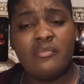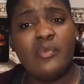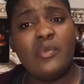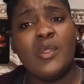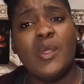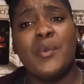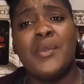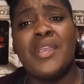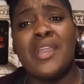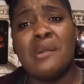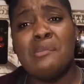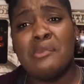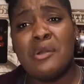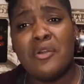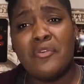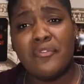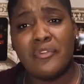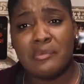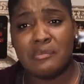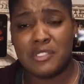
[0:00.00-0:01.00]
we come
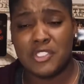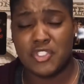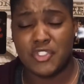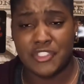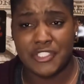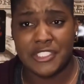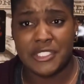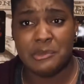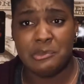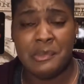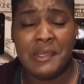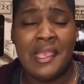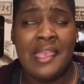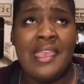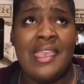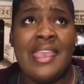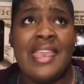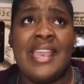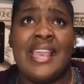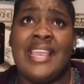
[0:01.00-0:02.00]
home from the trip
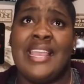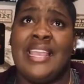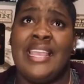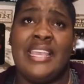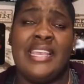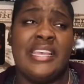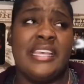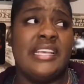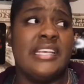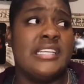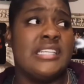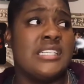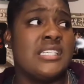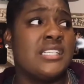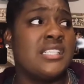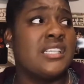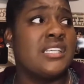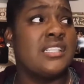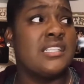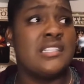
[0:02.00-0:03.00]
and
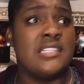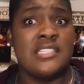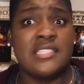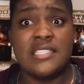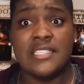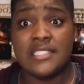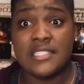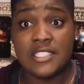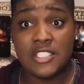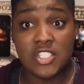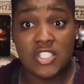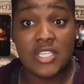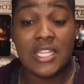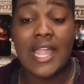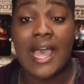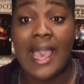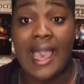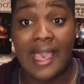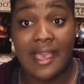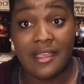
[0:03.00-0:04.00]
this is in
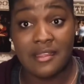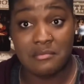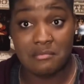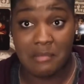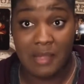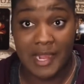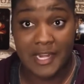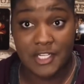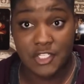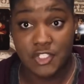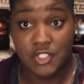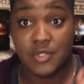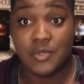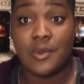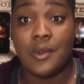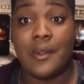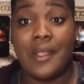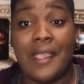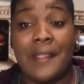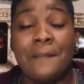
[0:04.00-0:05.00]
July, mind you.
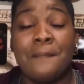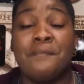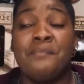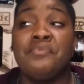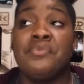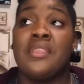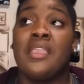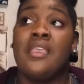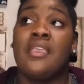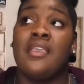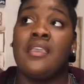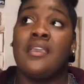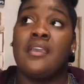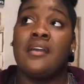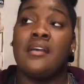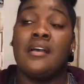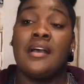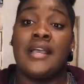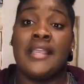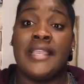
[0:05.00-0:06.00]
Okay.
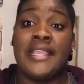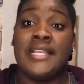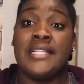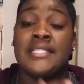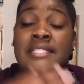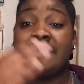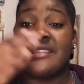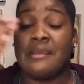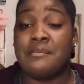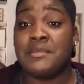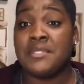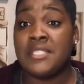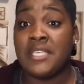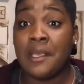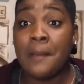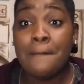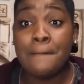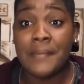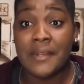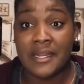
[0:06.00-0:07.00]
In
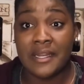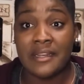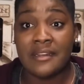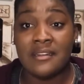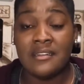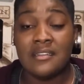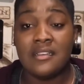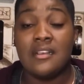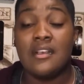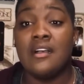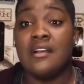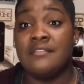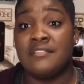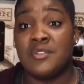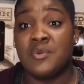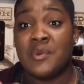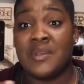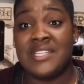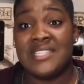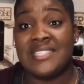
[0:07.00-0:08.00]
September of
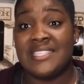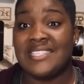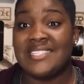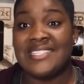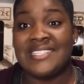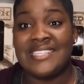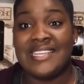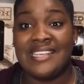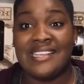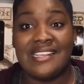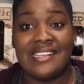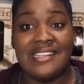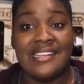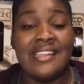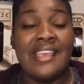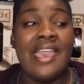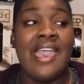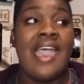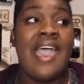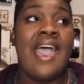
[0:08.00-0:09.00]
2016,
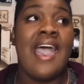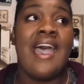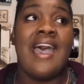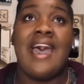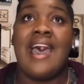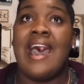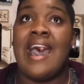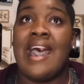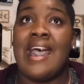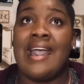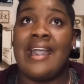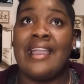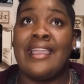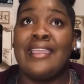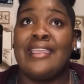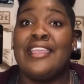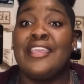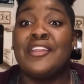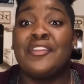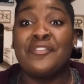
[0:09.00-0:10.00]
I
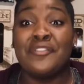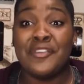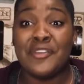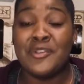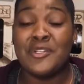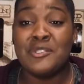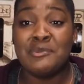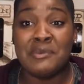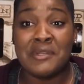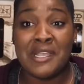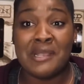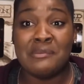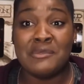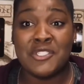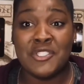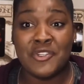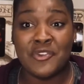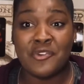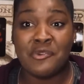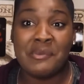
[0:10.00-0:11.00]
interviewed to become a
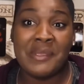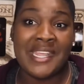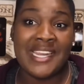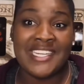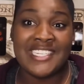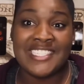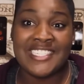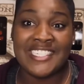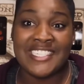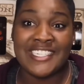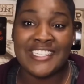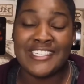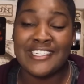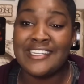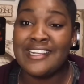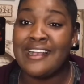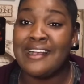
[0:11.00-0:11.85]
general manager.